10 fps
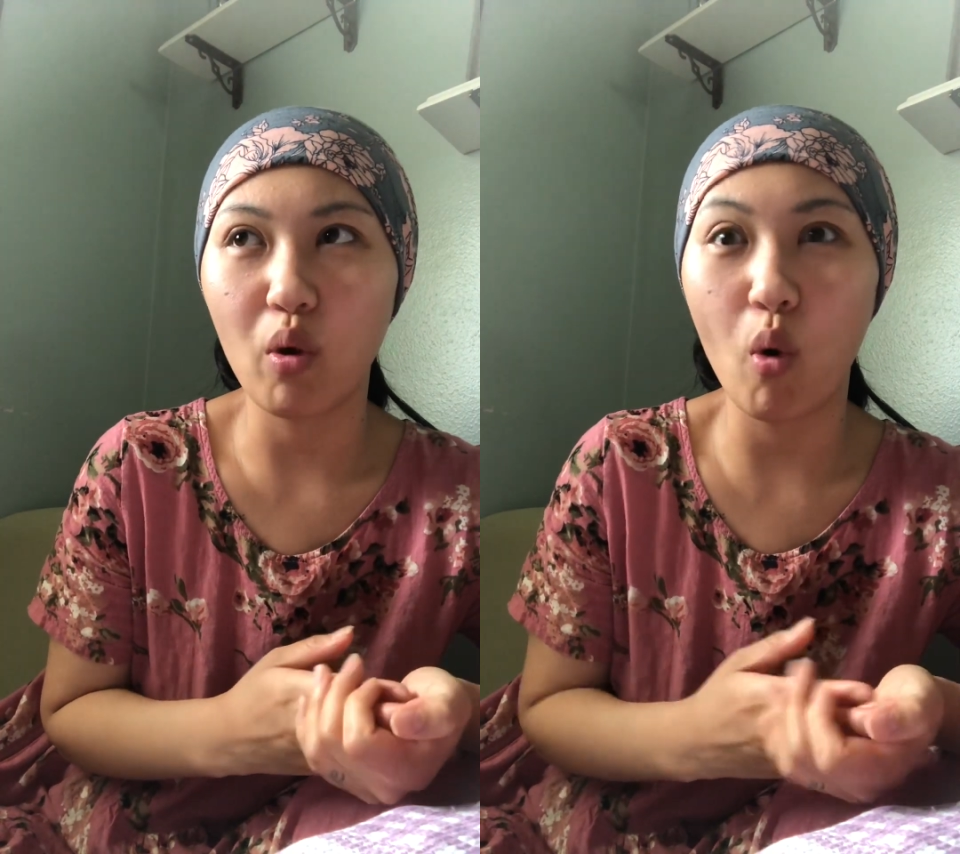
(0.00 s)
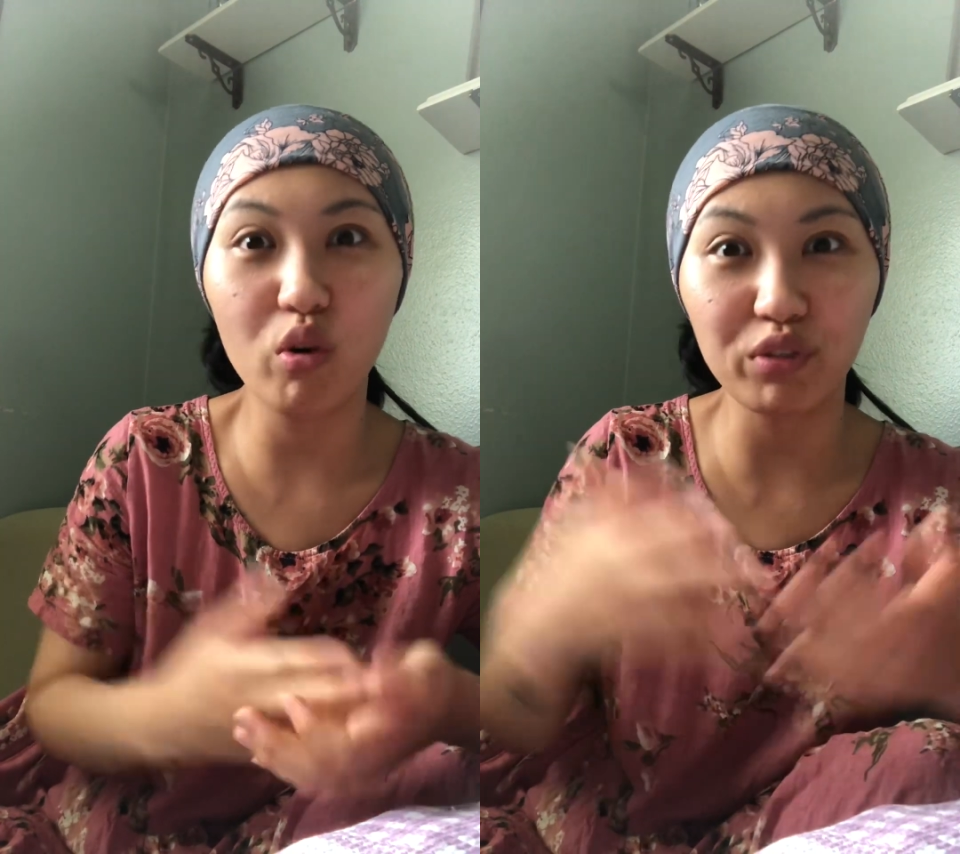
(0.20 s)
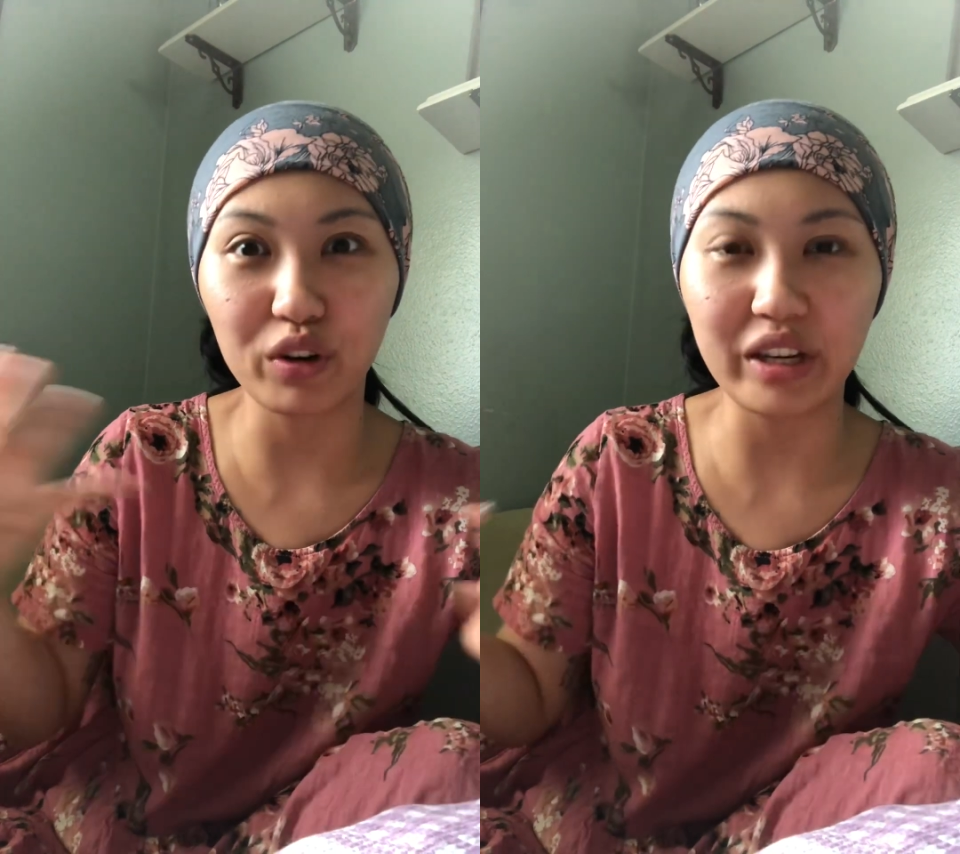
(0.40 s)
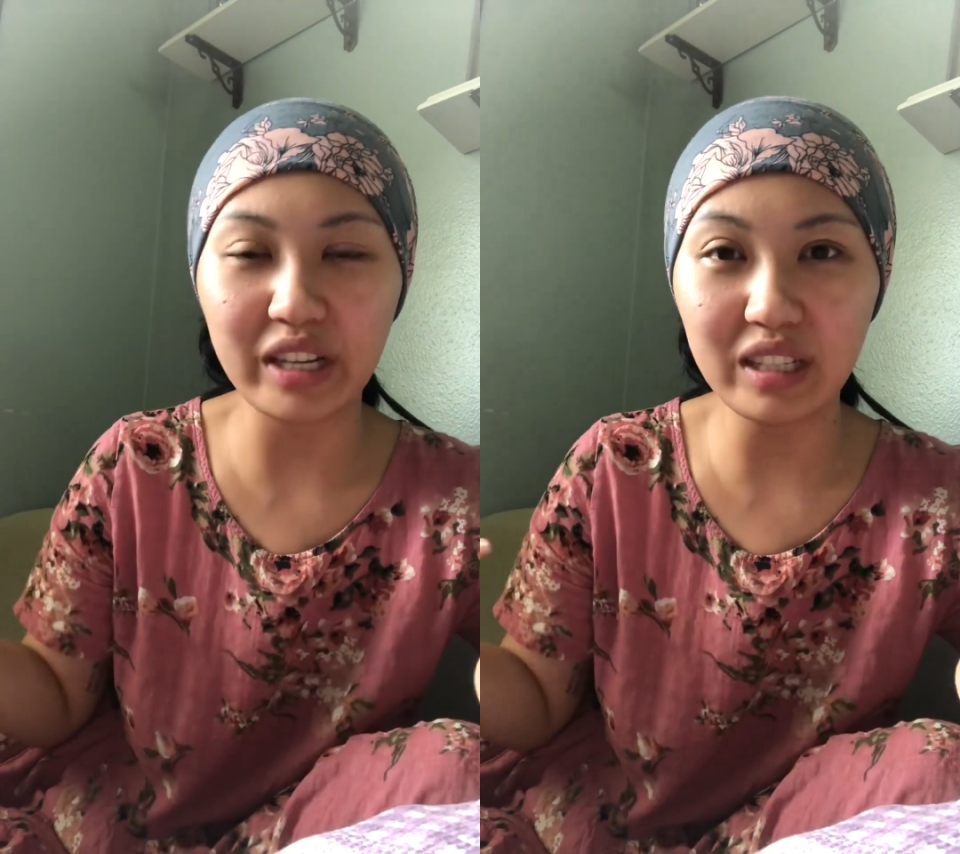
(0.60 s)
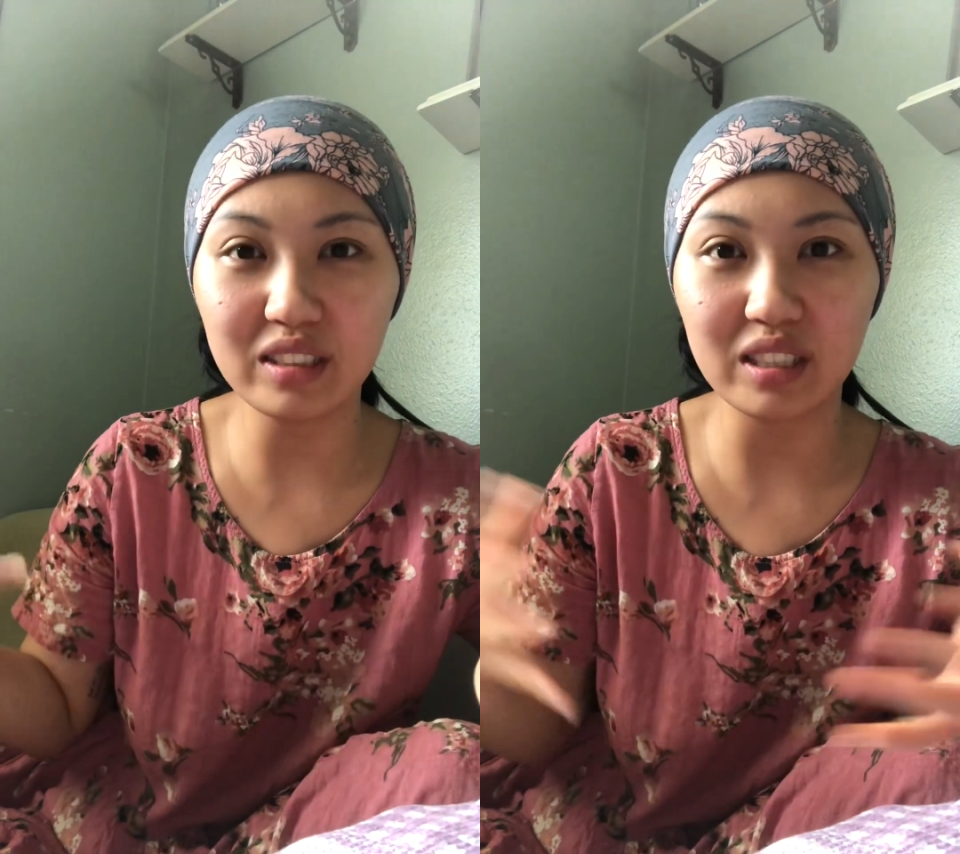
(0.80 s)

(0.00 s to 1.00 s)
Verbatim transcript: overeat,